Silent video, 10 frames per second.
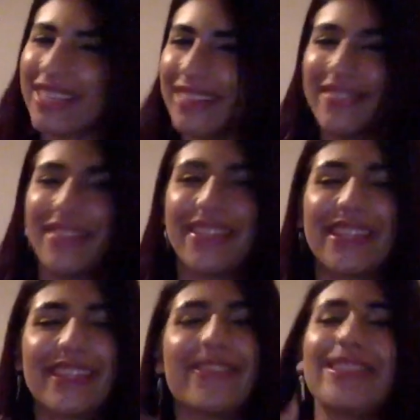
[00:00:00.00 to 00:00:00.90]
feeling
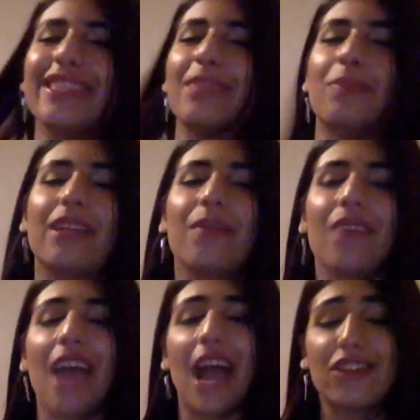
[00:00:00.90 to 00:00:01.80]
towards it. But
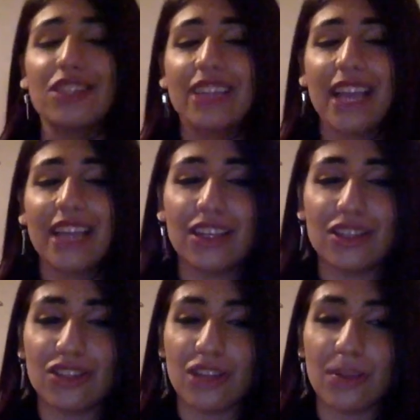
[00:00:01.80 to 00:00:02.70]
I did check out English
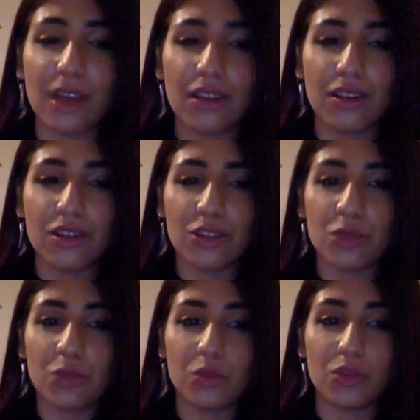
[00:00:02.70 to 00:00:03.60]
subtitles
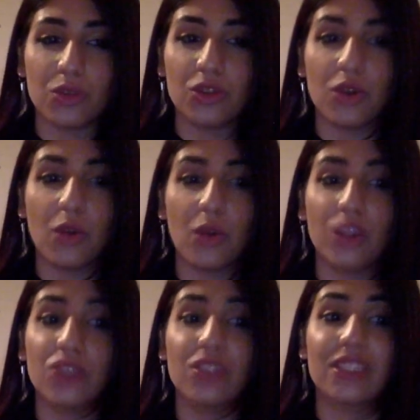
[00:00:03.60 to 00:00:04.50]
to know what
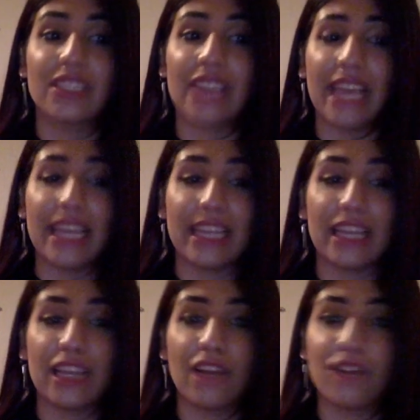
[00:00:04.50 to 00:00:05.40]
she was saying that I
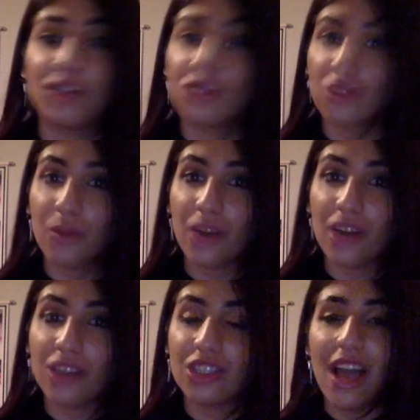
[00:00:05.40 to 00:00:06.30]
loved so
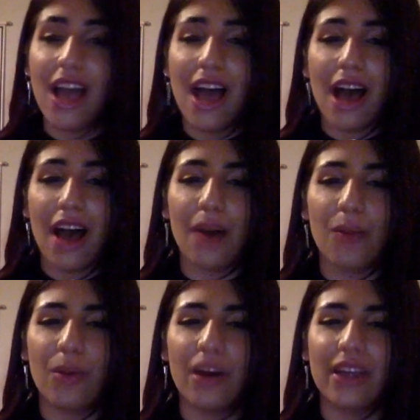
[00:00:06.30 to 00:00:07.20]
much.
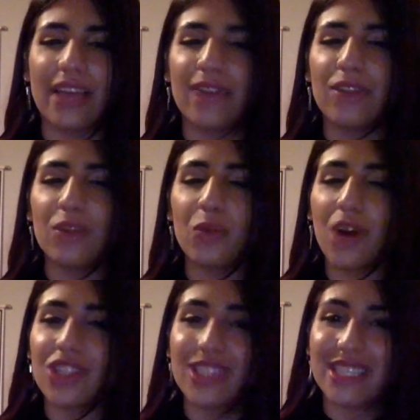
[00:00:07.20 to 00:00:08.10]
But can't wait to
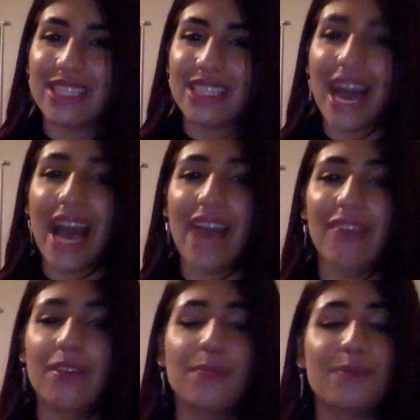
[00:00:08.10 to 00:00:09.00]
watch this live.
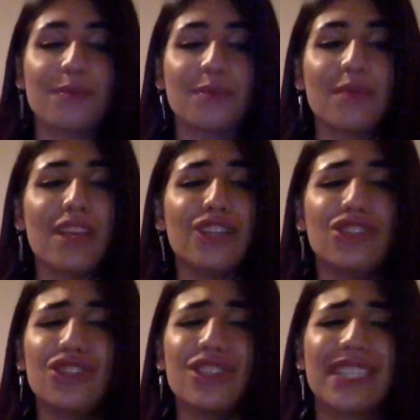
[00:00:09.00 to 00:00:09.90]
She
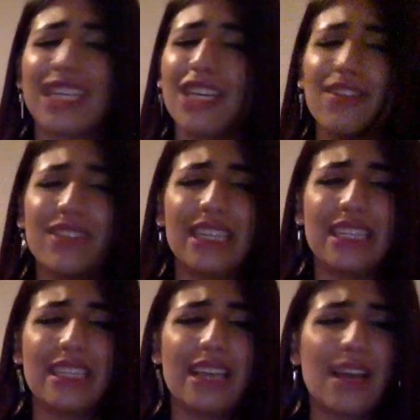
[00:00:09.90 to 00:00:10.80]
just killed it.
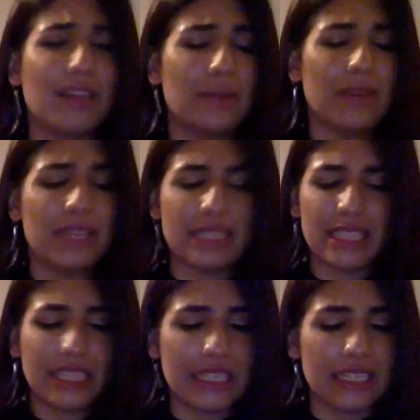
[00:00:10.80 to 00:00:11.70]
The
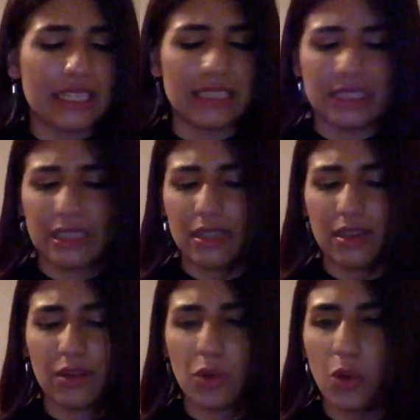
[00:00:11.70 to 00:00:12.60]
aesthetics, the
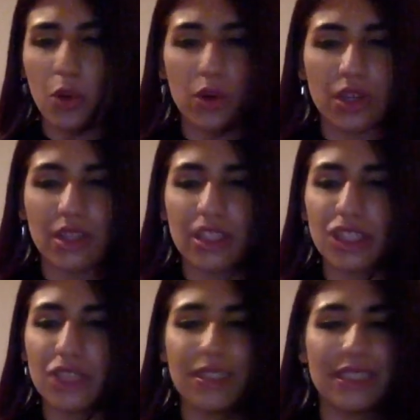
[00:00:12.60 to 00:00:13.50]
choreo that she
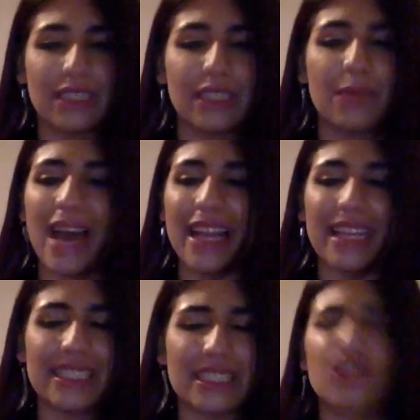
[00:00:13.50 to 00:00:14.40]
was doing, the
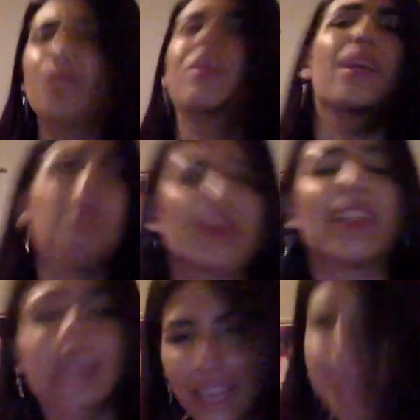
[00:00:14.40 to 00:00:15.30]
badassness just made me want to
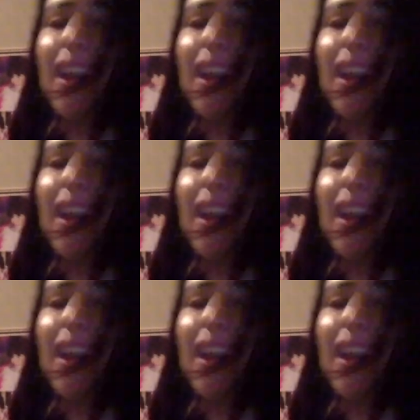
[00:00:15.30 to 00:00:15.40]
like